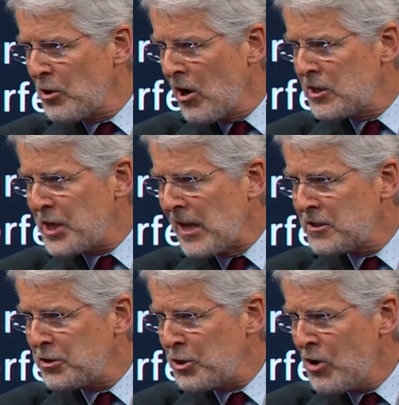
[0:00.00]
along and
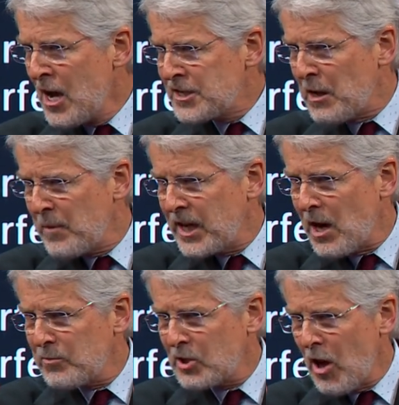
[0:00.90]
challenges you. Somebody
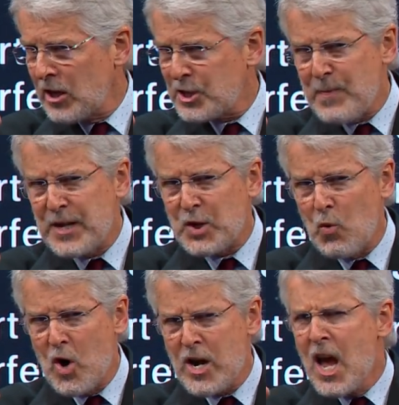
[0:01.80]
comes along and speaks a
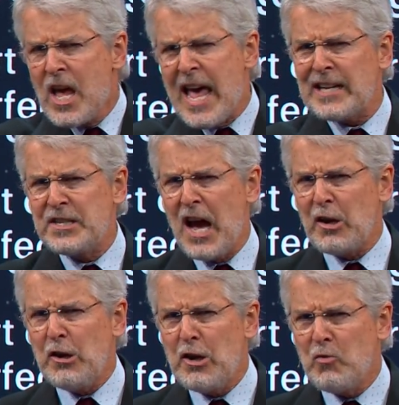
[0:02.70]
word. That's
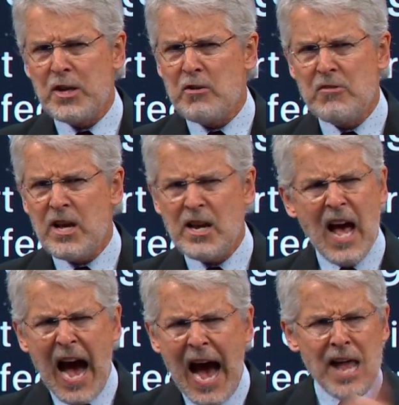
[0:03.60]
not good what you did.
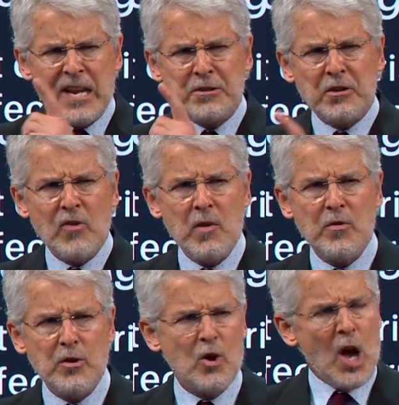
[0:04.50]
I disagree
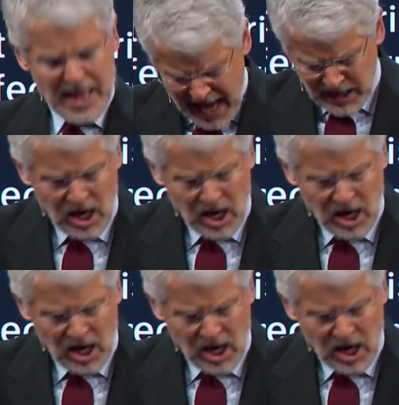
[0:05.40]
with you. That